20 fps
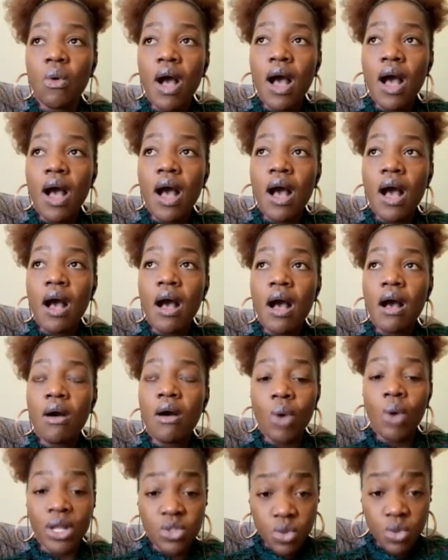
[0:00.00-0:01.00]
wa
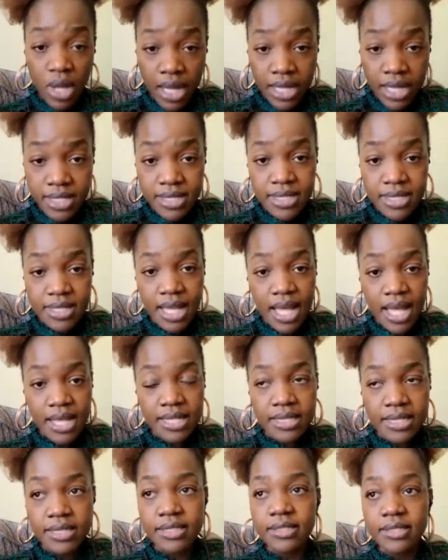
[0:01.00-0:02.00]
watu wa
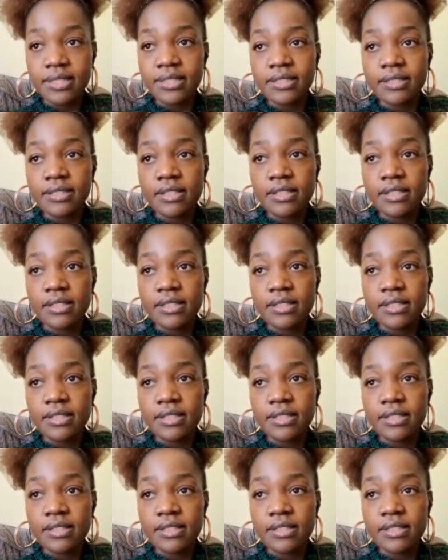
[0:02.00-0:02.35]
kanisani.